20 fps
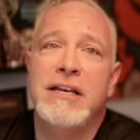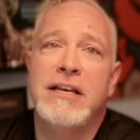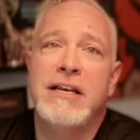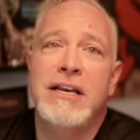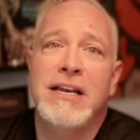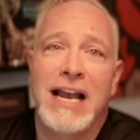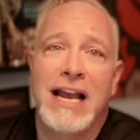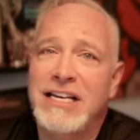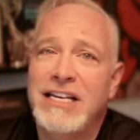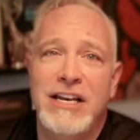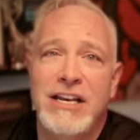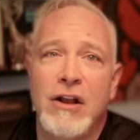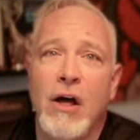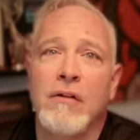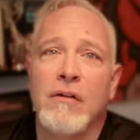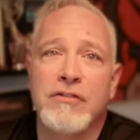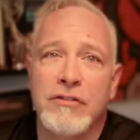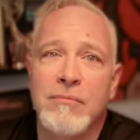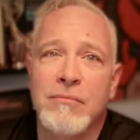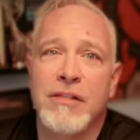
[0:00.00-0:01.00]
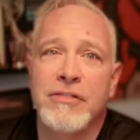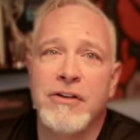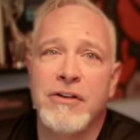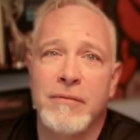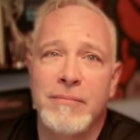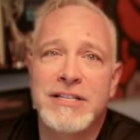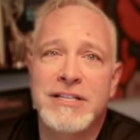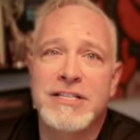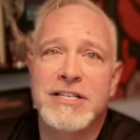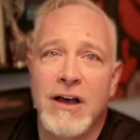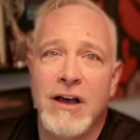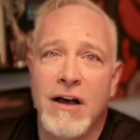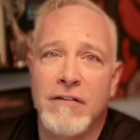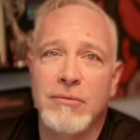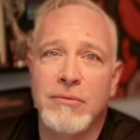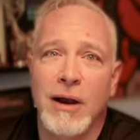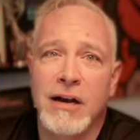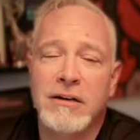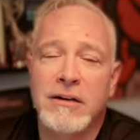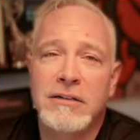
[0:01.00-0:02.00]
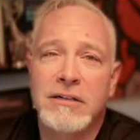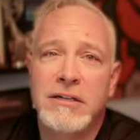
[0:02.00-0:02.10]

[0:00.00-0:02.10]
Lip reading: $19 a month on a piece of software.